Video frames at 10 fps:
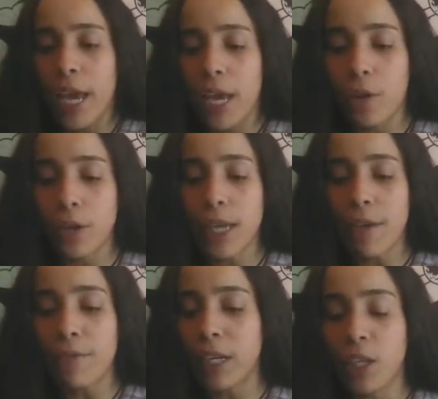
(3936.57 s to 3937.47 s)
you're
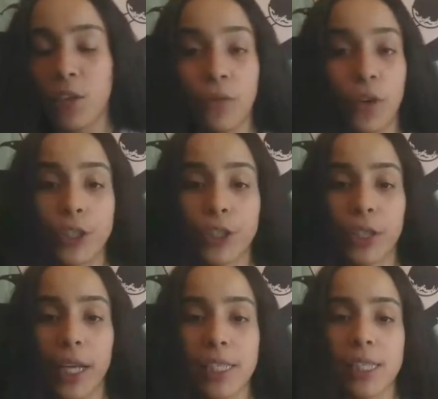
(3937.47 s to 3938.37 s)
definitely, you've learned your
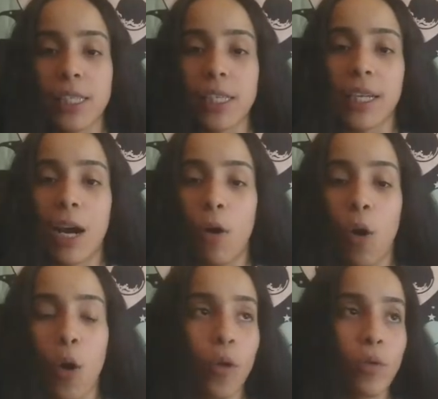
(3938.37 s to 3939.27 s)
lessons. And now
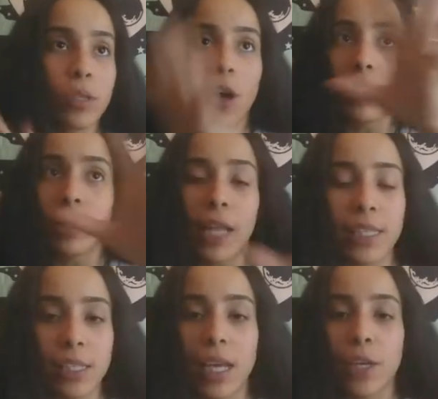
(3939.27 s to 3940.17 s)
all those hard
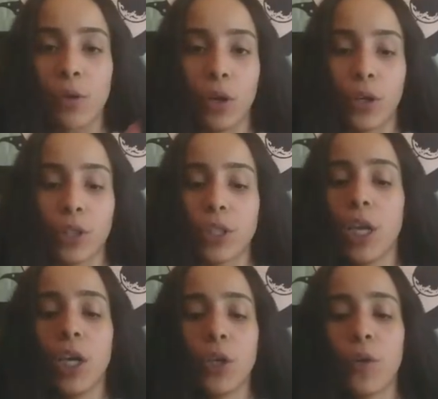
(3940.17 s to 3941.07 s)
lessons that you learned,
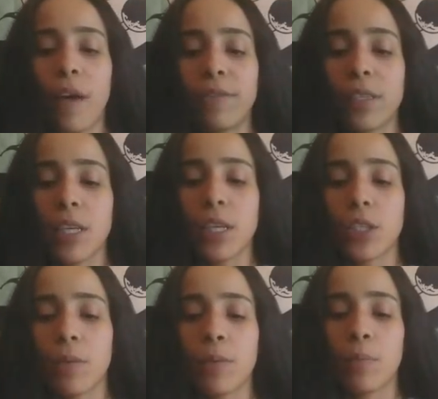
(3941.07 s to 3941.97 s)
you have to
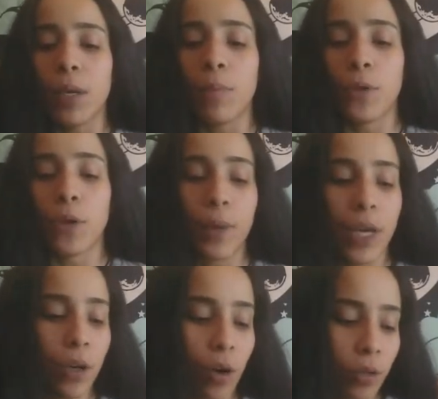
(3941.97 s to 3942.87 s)
teach them to people. You're
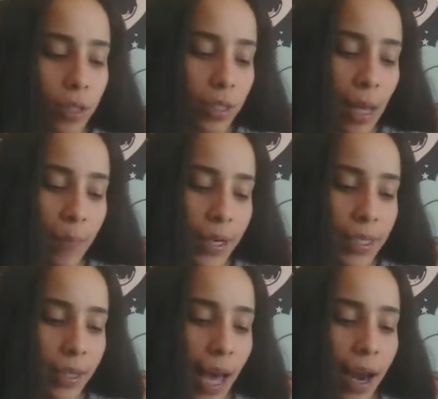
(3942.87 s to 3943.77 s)
being called to step
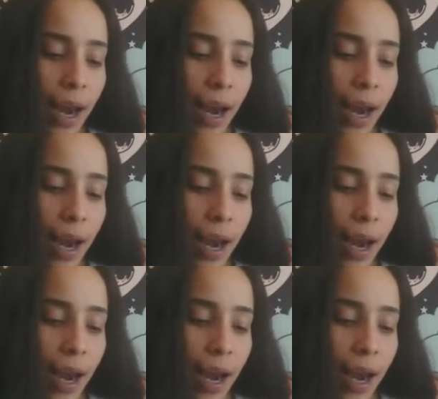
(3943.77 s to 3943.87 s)
into that.